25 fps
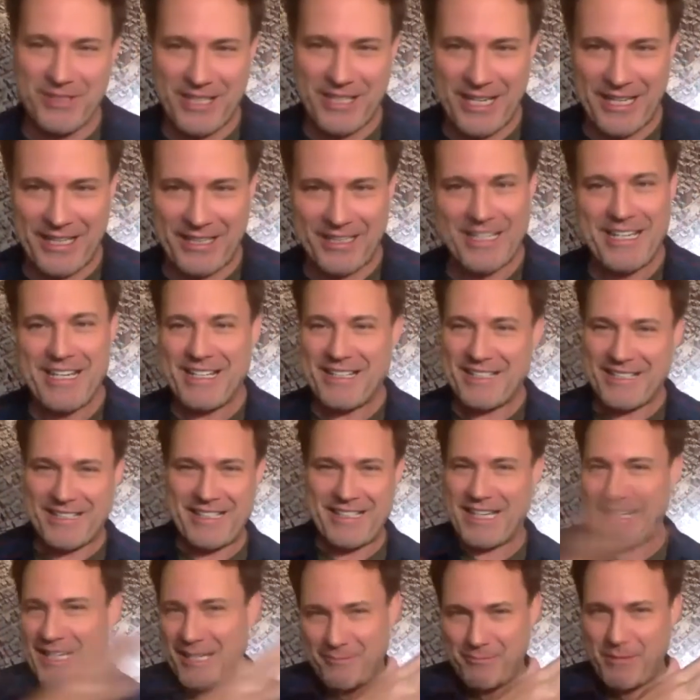like
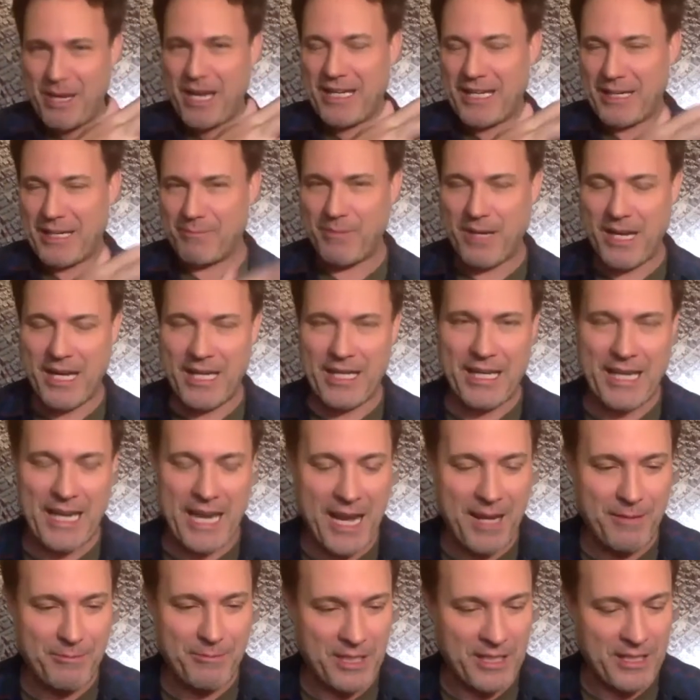singing, making bacon
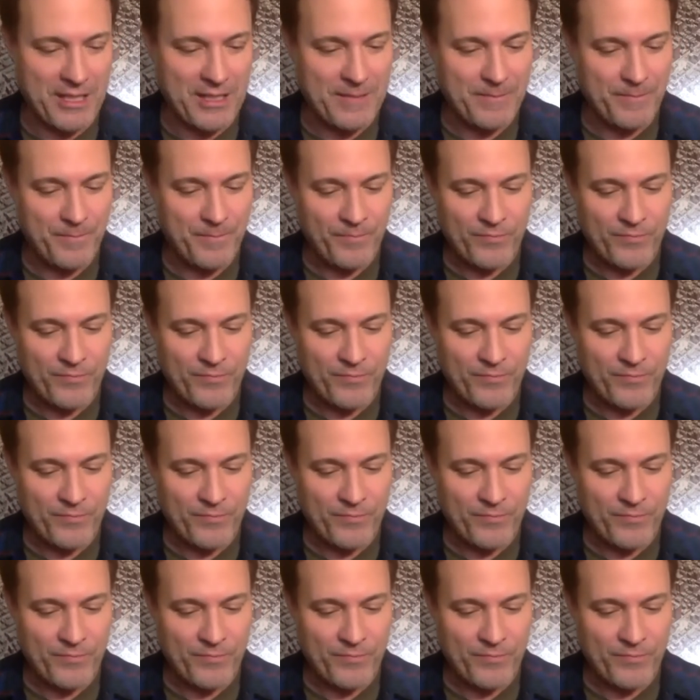at me.